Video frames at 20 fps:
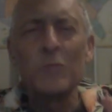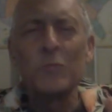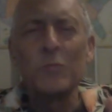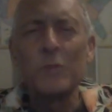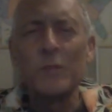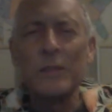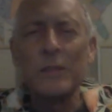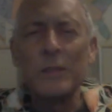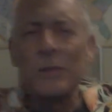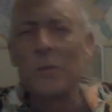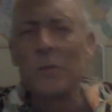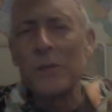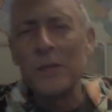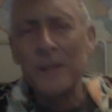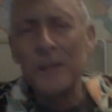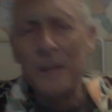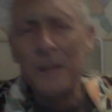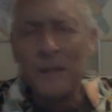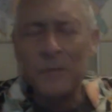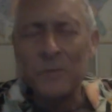really
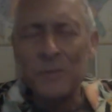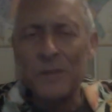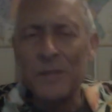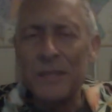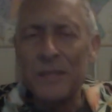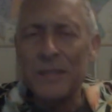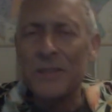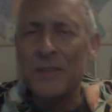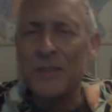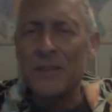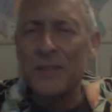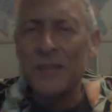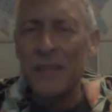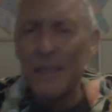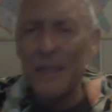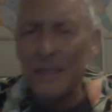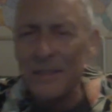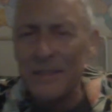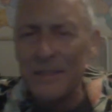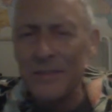going on with each
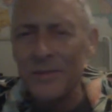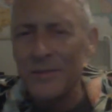case,